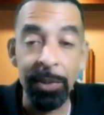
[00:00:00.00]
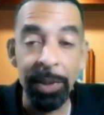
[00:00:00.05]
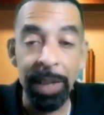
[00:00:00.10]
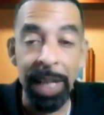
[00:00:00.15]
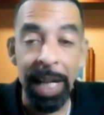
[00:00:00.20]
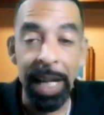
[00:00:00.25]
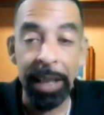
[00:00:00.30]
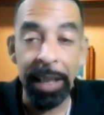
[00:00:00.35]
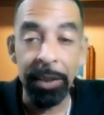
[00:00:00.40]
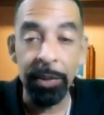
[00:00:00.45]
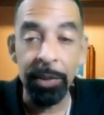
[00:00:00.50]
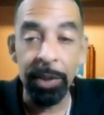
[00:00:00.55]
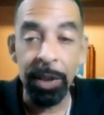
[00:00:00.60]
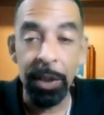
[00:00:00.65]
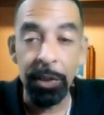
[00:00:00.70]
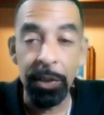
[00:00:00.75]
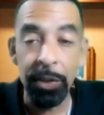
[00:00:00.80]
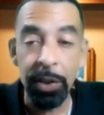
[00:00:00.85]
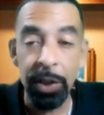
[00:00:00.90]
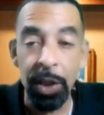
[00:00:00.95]
too, like, you
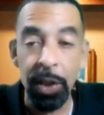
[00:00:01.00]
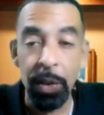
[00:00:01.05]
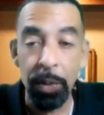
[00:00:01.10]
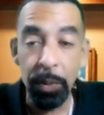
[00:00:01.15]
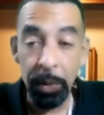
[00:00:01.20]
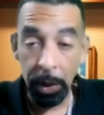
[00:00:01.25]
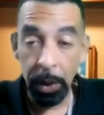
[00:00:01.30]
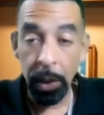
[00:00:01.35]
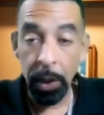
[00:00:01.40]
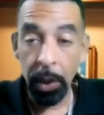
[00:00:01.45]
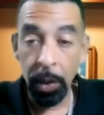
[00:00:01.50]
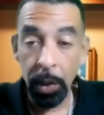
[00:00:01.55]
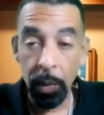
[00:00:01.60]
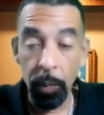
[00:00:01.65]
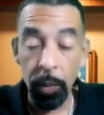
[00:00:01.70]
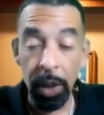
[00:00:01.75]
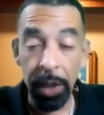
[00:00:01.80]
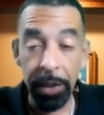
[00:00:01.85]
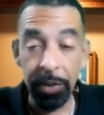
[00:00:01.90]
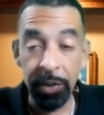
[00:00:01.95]
know, you don't
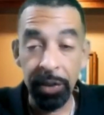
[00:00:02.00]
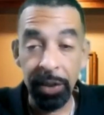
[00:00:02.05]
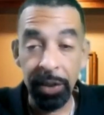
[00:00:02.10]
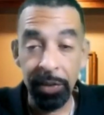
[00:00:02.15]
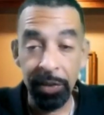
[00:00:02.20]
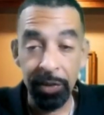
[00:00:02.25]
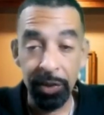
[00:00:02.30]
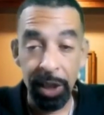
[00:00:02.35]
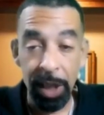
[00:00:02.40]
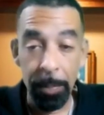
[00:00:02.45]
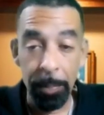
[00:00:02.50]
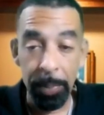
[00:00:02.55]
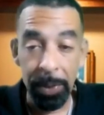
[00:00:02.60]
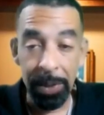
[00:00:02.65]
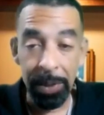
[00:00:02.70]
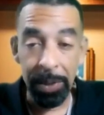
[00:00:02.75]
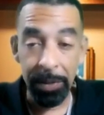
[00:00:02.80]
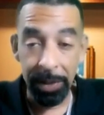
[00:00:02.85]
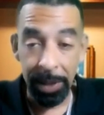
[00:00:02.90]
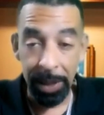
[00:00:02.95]
want to just jump
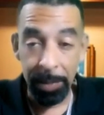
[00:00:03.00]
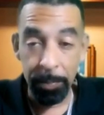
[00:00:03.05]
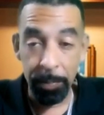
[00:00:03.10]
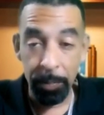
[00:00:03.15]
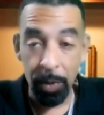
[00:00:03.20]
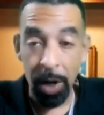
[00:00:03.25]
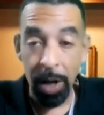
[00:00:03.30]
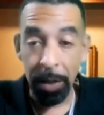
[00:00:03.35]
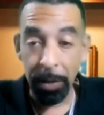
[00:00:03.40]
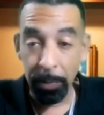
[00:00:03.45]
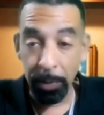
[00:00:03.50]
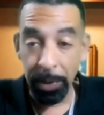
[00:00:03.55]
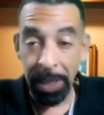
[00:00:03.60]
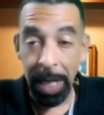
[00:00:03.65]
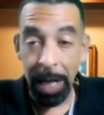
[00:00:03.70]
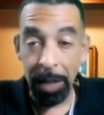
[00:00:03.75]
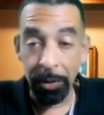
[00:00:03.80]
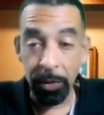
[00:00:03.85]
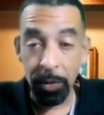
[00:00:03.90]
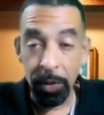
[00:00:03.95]
into deep water
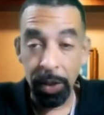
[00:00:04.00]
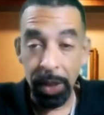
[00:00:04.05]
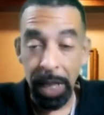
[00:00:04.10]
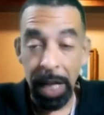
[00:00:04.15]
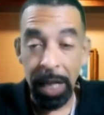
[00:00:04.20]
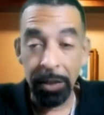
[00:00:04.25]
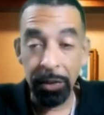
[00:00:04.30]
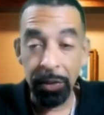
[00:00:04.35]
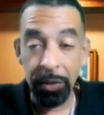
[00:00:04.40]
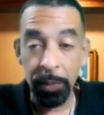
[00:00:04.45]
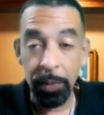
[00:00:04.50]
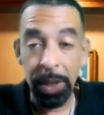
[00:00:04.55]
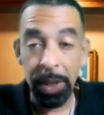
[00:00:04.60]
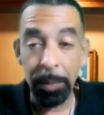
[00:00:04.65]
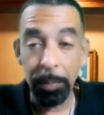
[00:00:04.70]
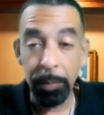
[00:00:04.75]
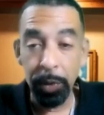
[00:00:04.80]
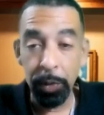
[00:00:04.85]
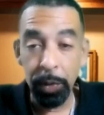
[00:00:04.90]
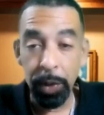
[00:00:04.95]
without knowing how to
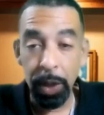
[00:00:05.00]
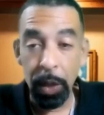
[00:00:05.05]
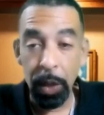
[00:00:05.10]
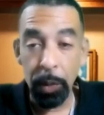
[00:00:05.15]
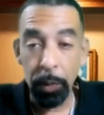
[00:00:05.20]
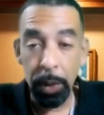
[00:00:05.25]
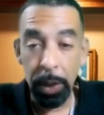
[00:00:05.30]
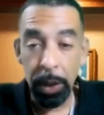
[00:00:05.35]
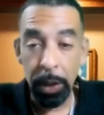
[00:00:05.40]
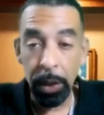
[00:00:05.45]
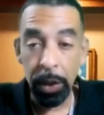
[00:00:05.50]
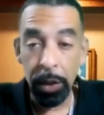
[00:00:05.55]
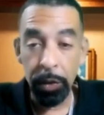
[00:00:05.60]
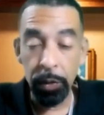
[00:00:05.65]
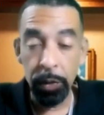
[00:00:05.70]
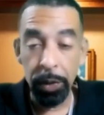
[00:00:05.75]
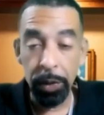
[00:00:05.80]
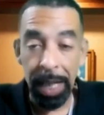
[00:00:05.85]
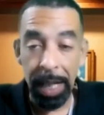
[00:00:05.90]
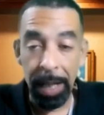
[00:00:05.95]
swim. You know,
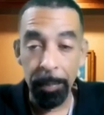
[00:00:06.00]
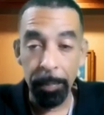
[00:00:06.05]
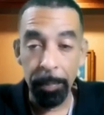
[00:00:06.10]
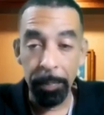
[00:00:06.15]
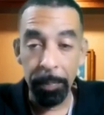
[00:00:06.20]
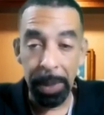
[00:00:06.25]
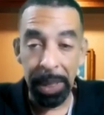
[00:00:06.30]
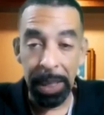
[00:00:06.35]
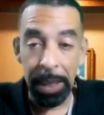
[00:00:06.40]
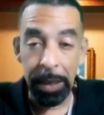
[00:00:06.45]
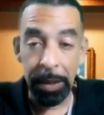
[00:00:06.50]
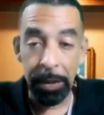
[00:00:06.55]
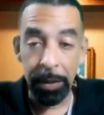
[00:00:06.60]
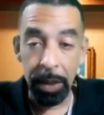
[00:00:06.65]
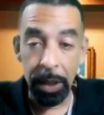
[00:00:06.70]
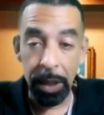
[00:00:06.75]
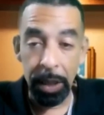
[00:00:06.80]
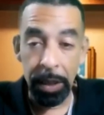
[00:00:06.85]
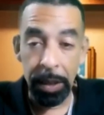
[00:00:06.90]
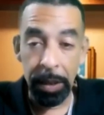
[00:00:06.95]
you can't be
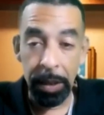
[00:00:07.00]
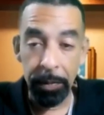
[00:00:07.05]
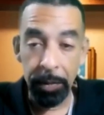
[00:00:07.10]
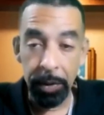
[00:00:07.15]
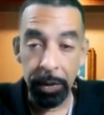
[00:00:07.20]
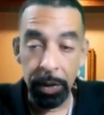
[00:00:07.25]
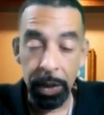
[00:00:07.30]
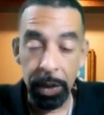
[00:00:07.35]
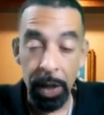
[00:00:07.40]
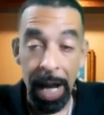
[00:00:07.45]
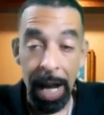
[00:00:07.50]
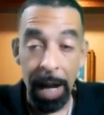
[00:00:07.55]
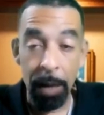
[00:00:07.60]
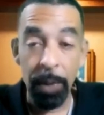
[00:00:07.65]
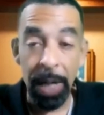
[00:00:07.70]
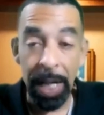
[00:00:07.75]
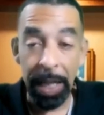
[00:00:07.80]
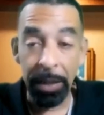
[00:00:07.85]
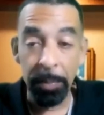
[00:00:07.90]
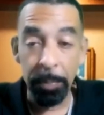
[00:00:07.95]
you know, I
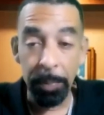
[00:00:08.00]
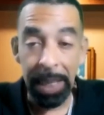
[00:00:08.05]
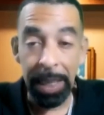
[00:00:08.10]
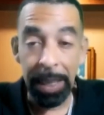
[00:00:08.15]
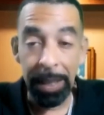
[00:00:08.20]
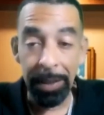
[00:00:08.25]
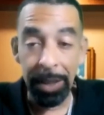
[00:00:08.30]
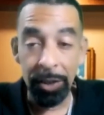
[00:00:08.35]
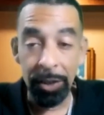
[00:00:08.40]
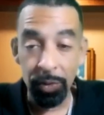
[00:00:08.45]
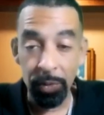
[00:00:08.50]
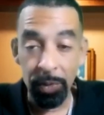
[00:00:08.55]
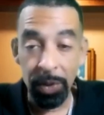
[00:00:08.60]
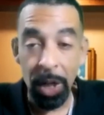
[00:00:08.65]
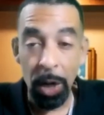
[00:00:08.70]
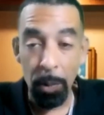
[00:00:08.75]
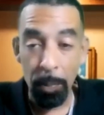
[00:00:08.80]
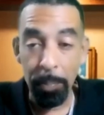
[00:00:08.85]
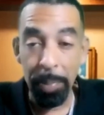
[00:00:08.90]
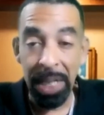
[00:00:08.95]
recommend that you
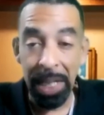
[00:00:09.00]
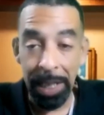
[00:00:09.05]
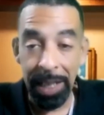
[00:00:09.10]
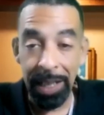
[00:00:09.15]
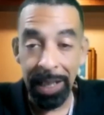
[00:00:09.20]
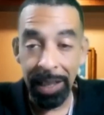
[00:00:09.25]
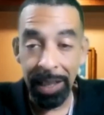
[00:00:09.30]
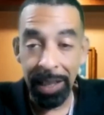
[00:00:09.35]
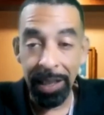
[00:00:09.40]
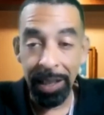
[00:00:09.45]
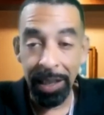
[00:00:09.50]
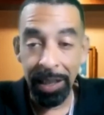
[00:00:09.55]
don't be